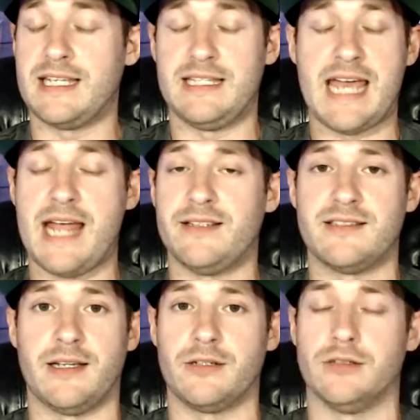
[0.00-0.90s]
He hates
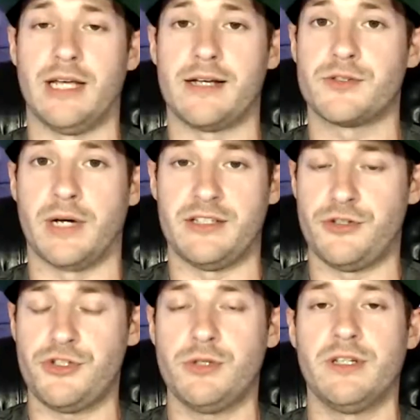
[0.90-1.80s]
single legs, right? As soon
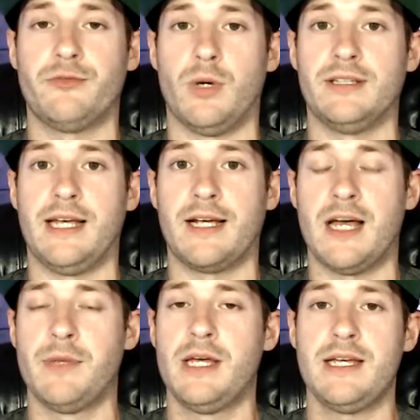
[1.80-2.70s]
as you lift one leg up,